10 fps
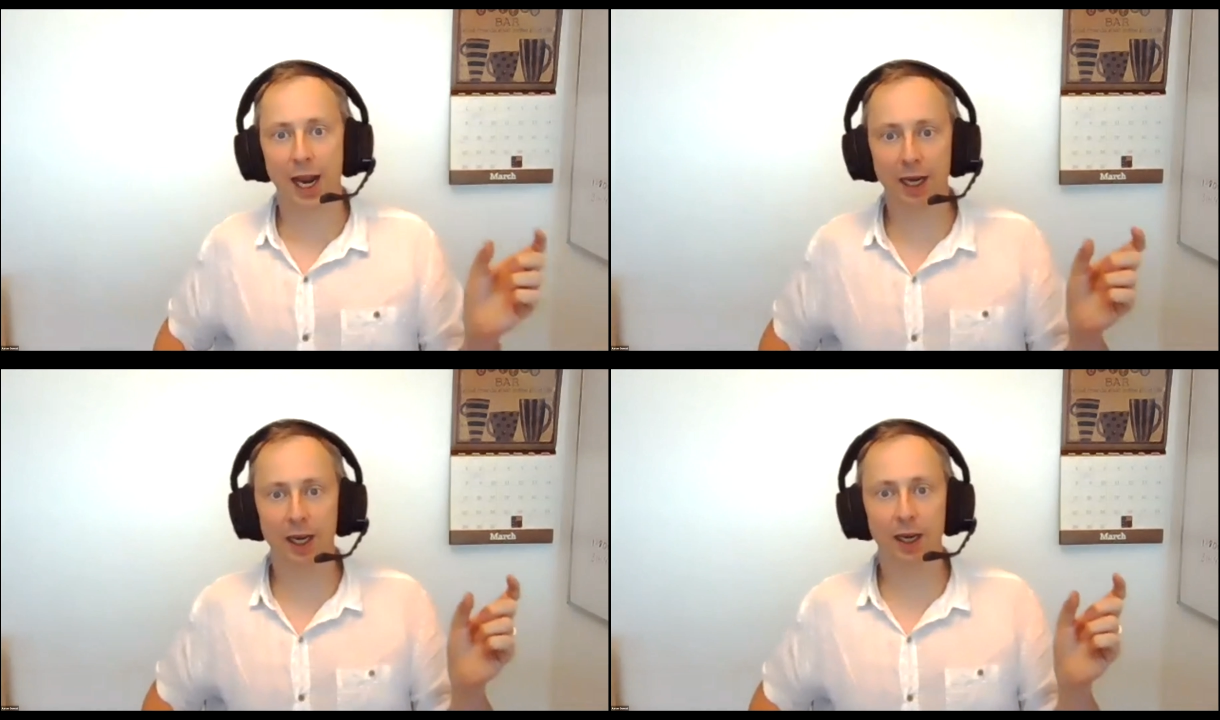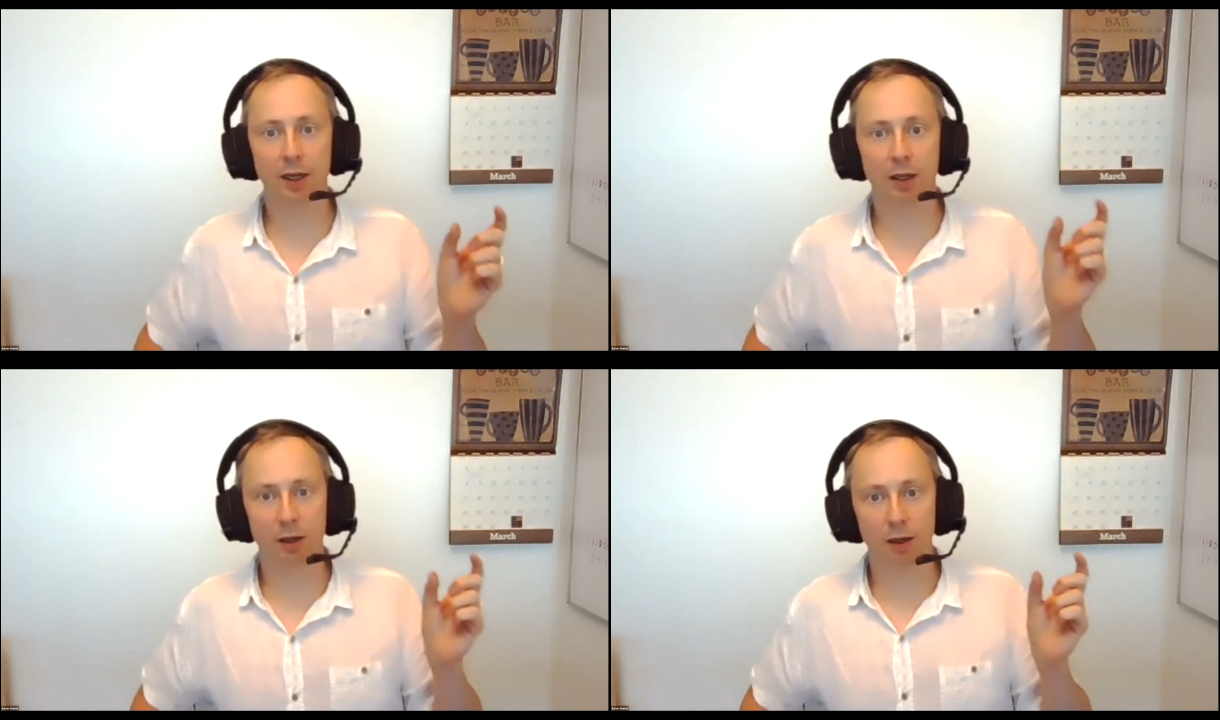and
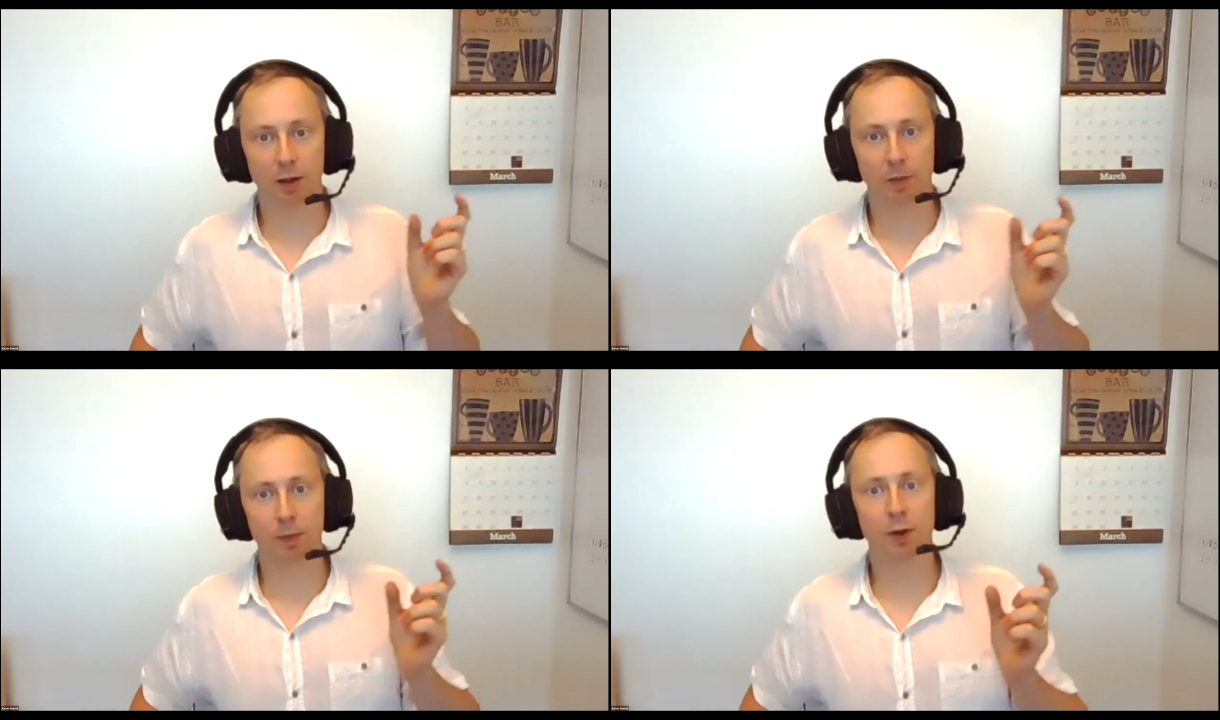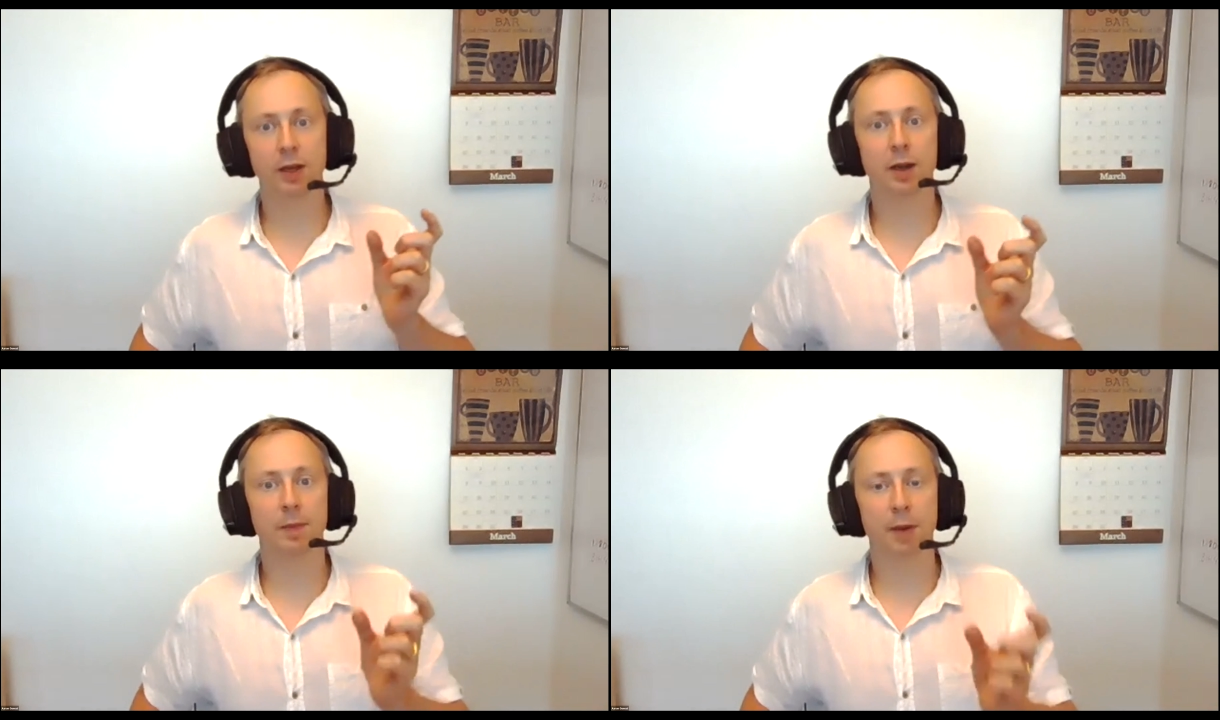then
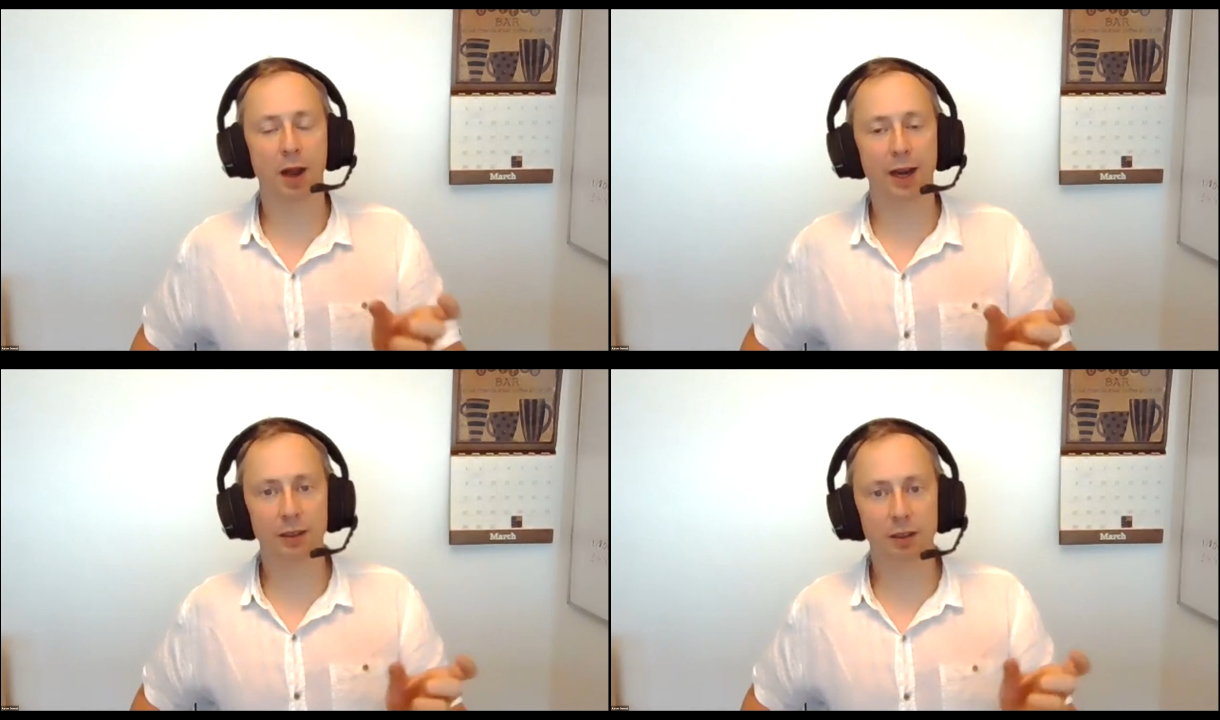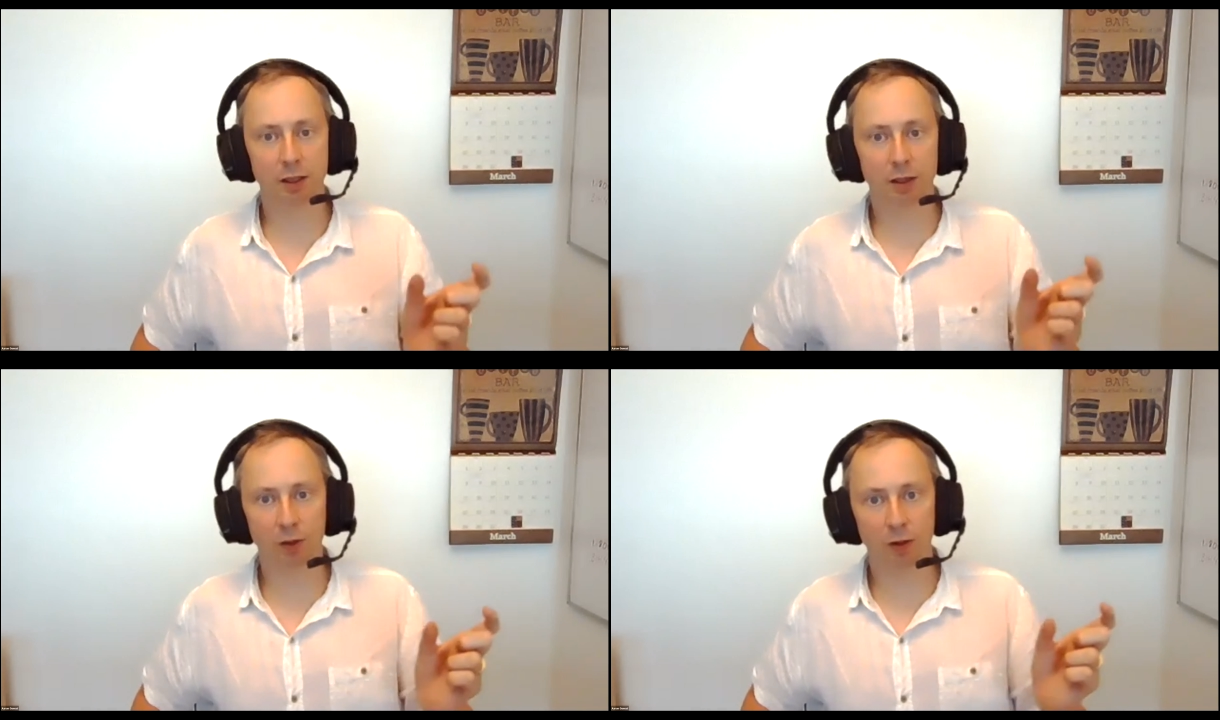putting your mind
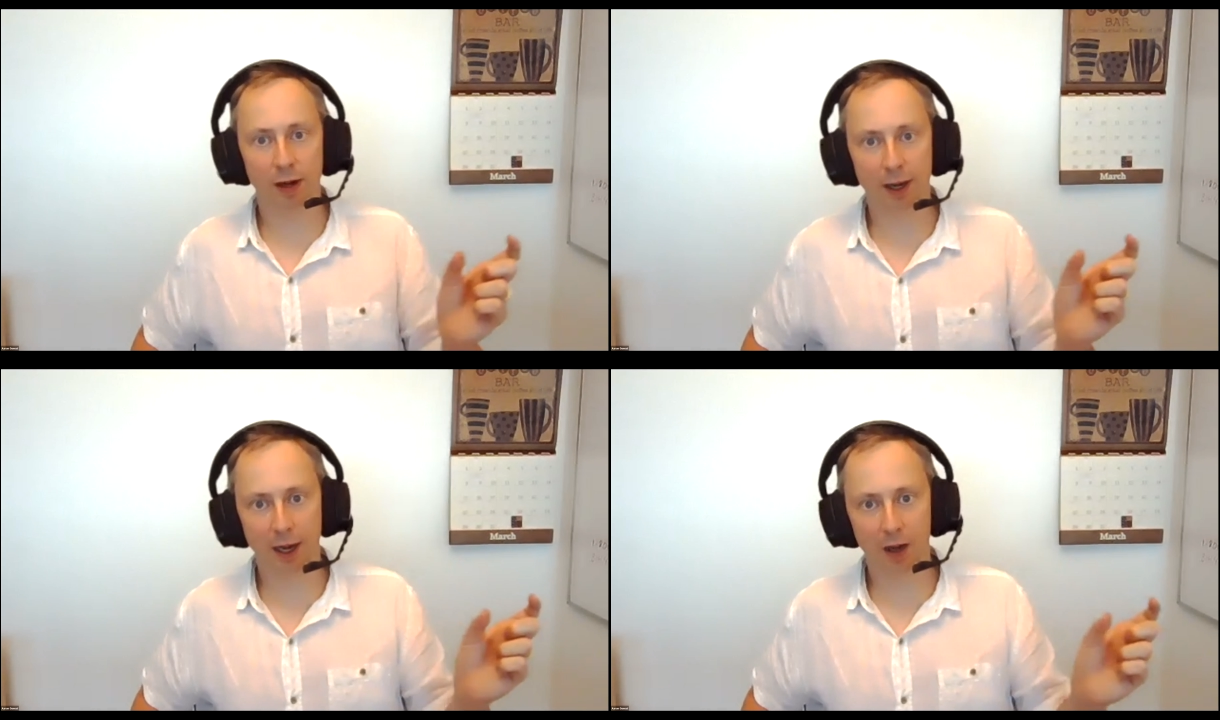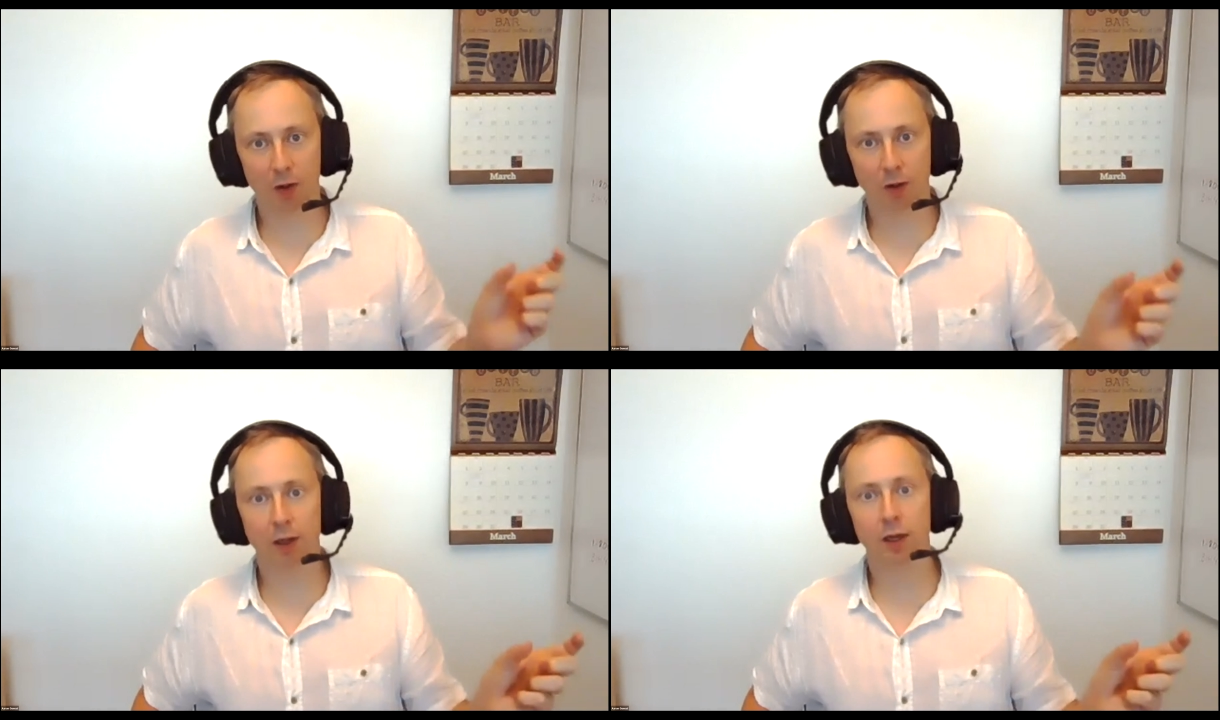to
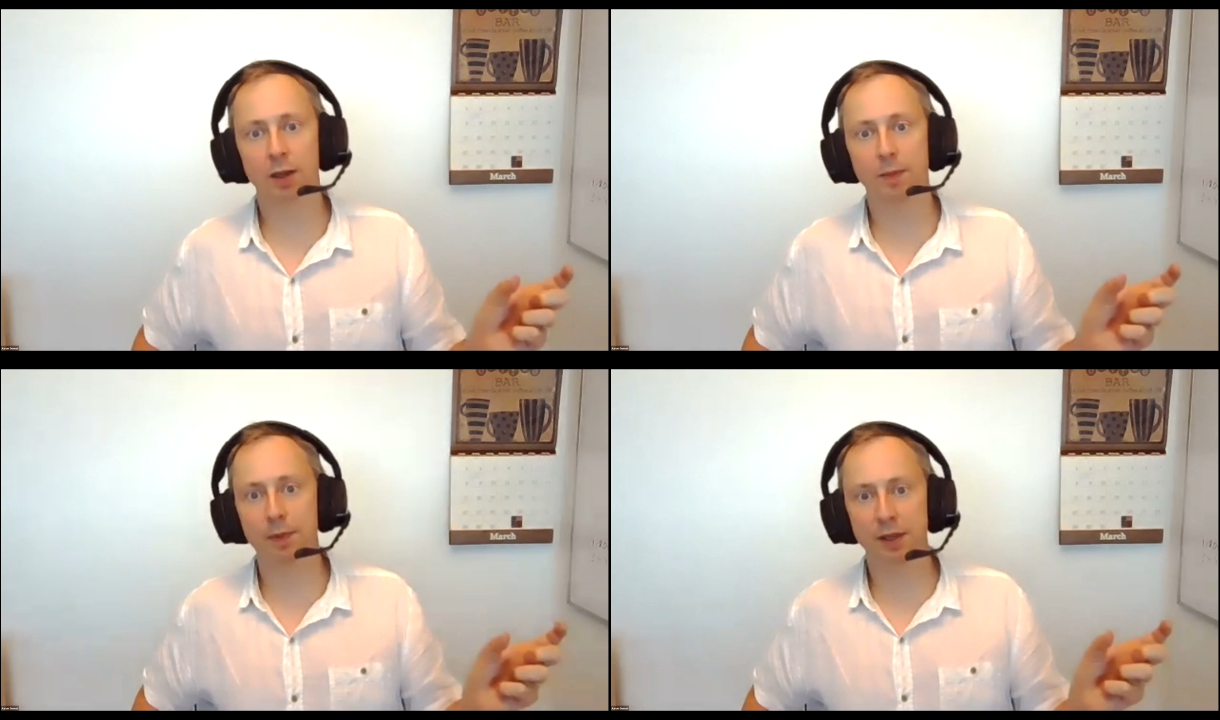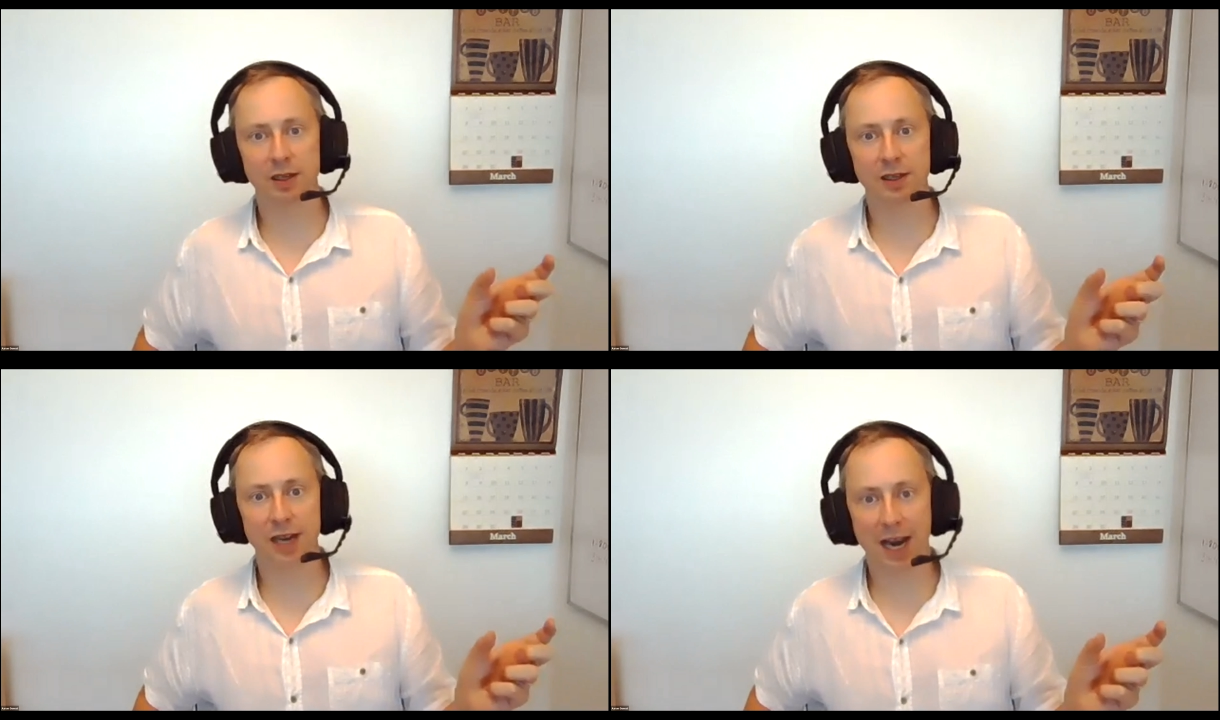how could a business